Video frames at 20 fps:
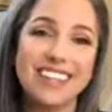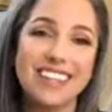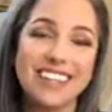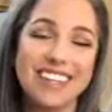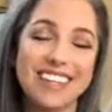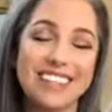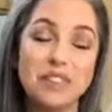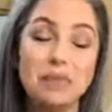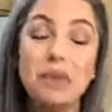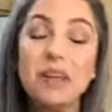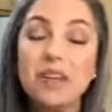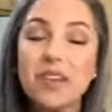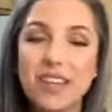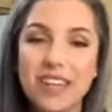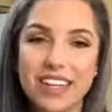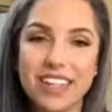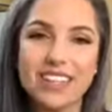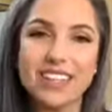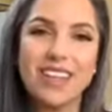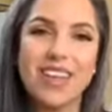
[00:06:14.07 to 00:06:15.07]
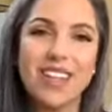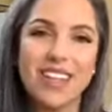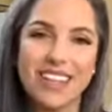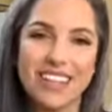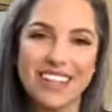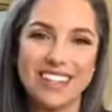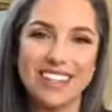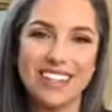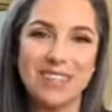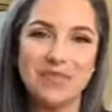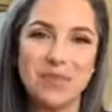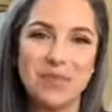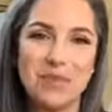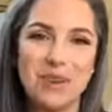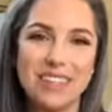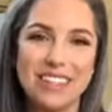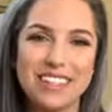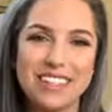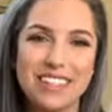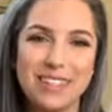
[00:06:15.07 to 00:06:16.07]
and experience all it is that we're
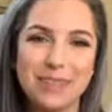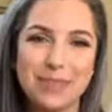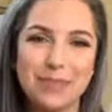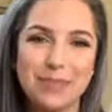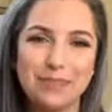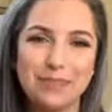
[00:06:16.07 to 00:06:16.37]
wanting to.